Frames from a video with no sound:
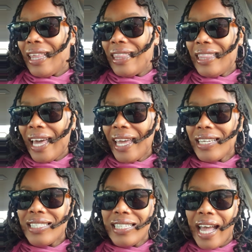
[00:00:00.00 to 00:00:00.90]
that
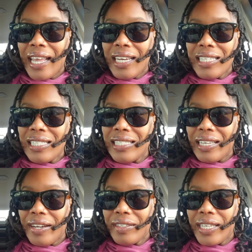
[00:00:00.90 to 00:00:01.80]
is not
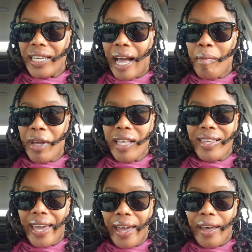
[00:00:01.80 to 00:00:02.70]
necessarily, I mean,
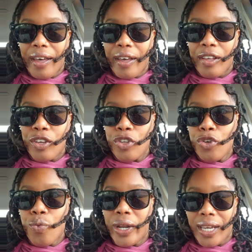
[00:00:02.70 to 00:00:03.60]
yeah,
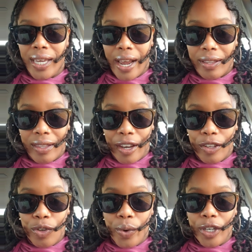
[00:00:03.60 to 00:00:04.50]
you want to get out there
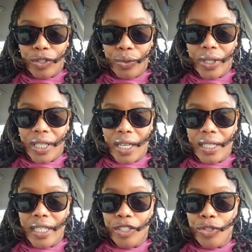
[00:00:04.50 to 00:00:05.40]
and you want to do the
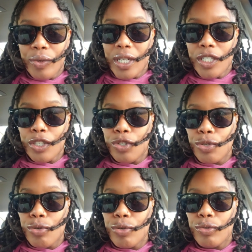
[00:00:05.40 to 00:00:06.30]
things that you need to
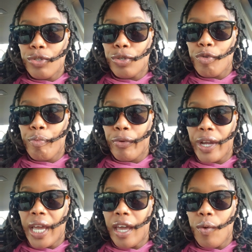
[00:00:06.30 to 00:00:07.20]
do to
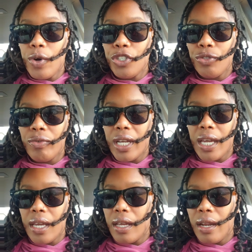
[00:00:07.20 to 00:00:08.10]
bring in what you
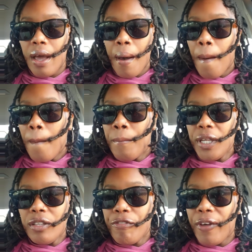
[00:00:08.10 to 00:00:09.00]
need.
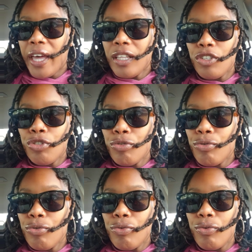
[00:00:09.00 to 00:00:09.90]
But the fact that
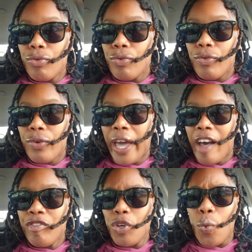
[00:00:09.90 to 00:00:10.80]
you
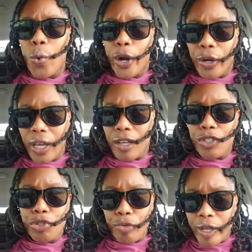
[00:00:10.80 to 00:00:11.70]
have to work
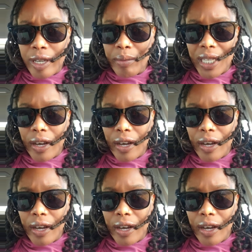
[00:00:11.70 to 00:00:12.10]
extremely